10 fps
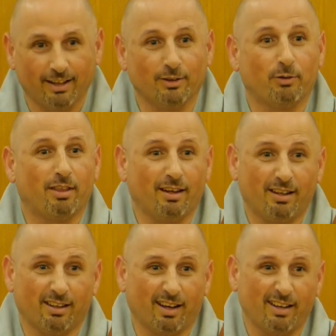You're
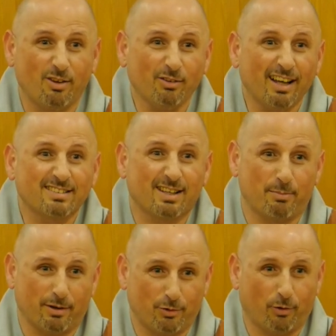thinking. I don't ask
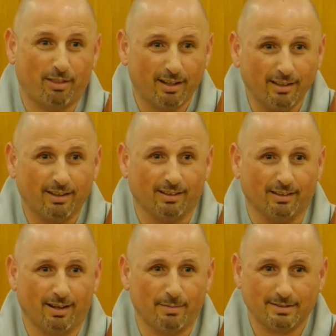about your
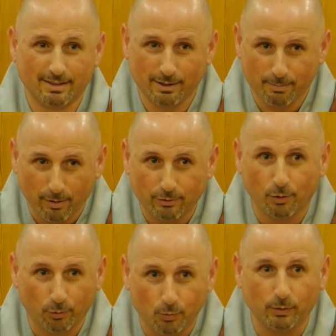thinking. I'm asking about
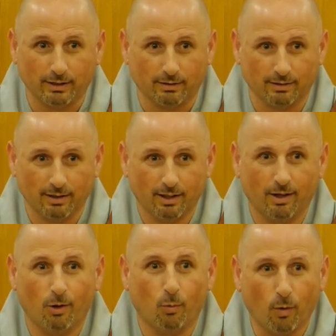your doing.
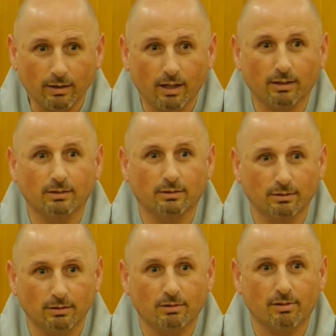What are you
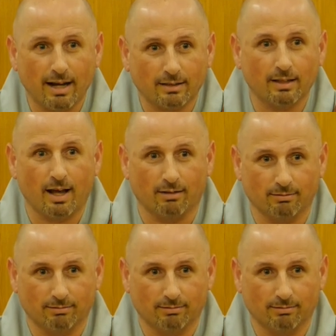doing right now?